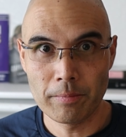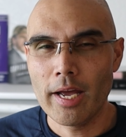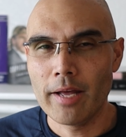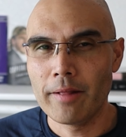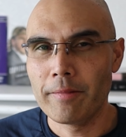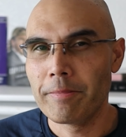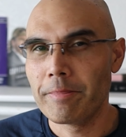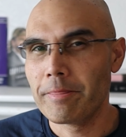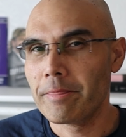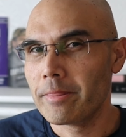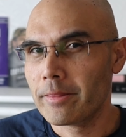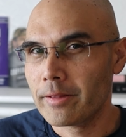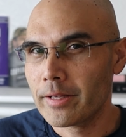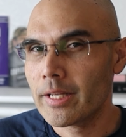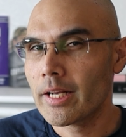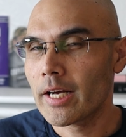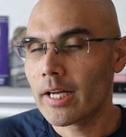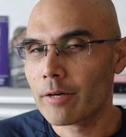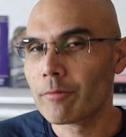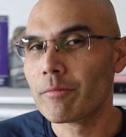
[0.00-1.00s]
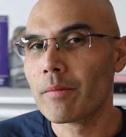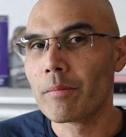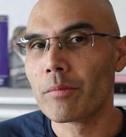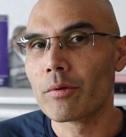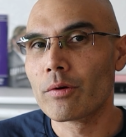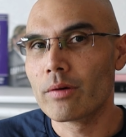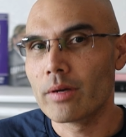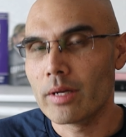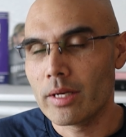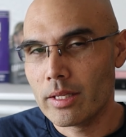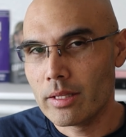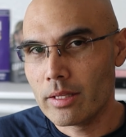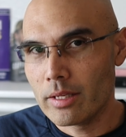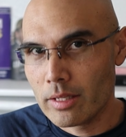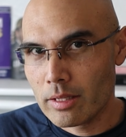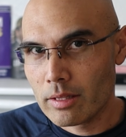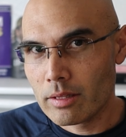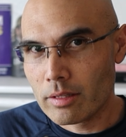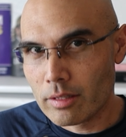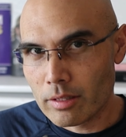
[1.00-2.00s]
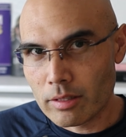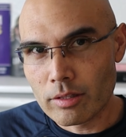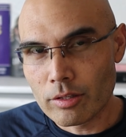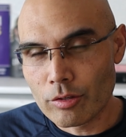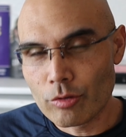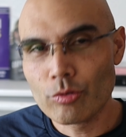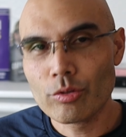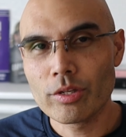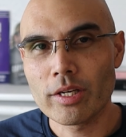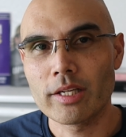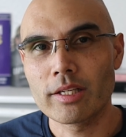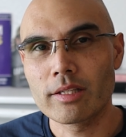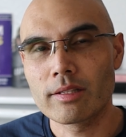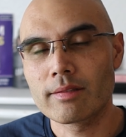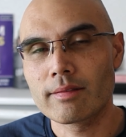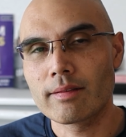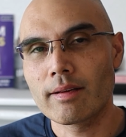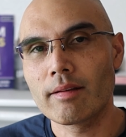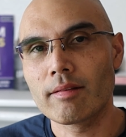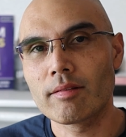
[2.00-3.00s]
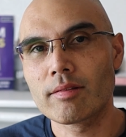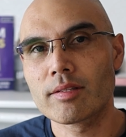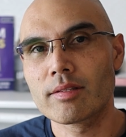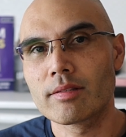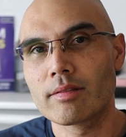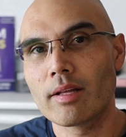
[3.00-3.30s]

And you gotta remember, in, in the United States,